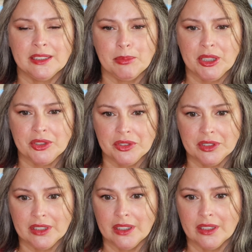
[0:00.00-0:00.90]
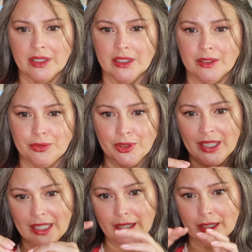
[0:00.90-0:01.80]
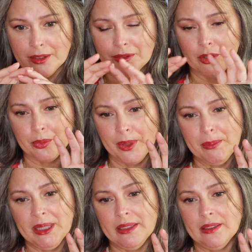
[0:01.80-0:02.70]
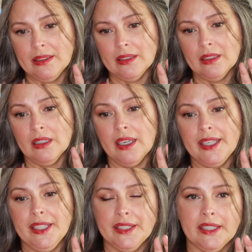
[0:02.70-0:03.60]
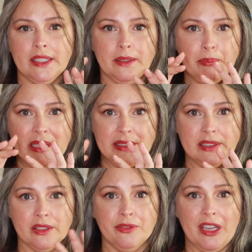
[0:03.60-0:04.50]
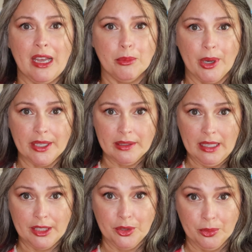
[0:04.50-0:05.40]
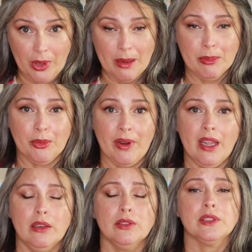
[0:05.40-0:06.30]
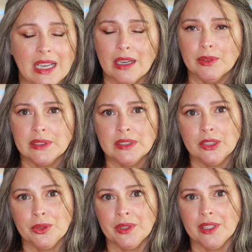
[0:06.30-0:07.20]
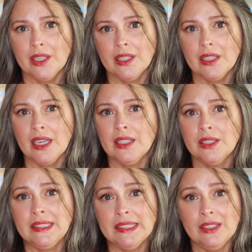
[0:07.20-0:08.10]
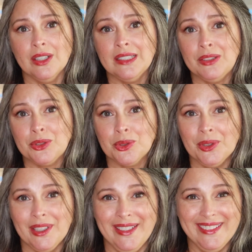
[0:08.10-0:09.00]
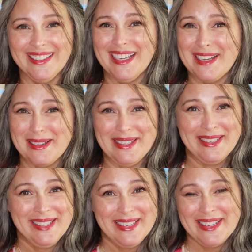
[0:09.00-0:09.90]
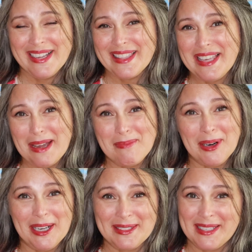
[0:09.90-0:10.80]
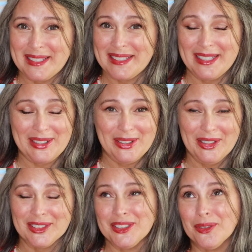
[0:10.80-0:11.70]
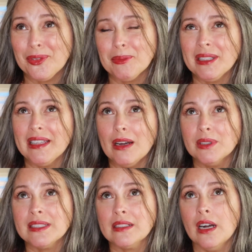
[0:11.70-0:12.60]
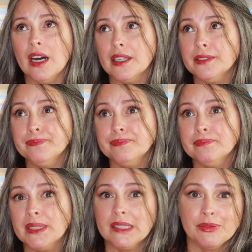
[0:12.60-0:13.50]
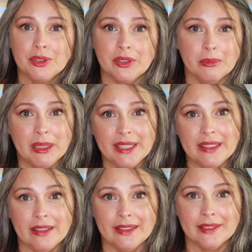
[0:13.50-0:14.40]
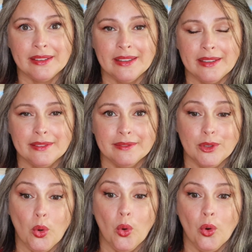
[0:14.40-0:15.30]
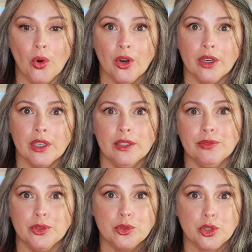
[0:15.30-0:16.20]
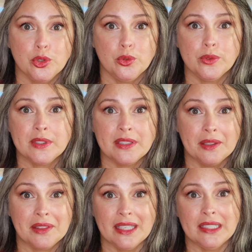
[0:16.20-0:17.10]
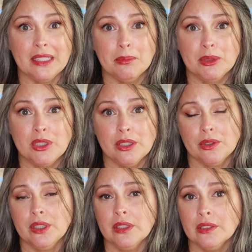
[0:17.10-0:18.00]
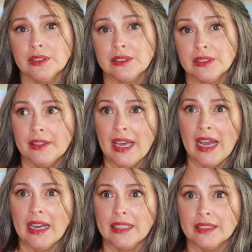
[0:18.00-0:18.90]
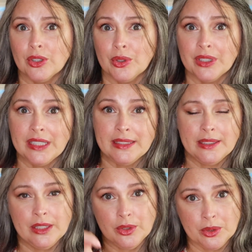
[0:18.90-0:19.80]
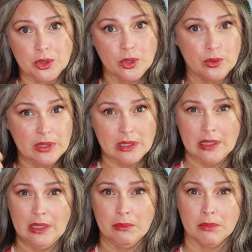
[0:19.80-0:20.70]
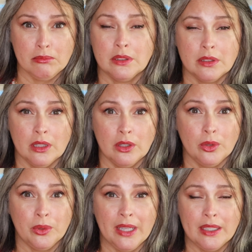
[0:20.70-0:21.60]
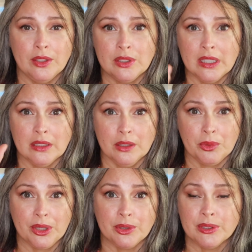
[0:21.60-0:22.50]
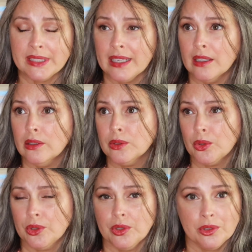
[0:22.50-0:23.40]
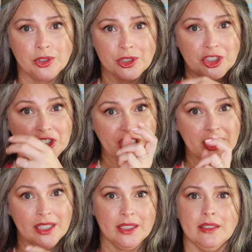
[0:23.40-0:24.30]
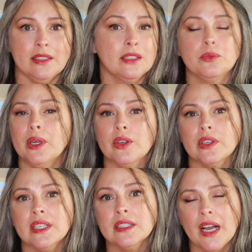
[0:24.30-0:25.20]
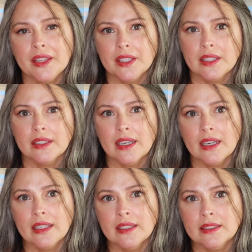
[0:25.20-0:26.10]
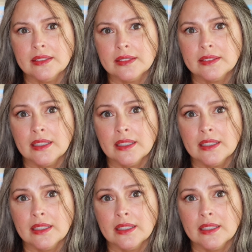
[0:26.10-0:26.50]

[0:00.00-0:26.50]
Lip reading: especially if you have a ribbon like pieces of fabric that you wrap around. That was annoying. I did not enjoy that process at all. So for me, that was a con. But if you don't mind ironing, or if you choose synthetic materials that are easier to steam so that you take the wrinkles out, or you just shake it and wear it, I think that is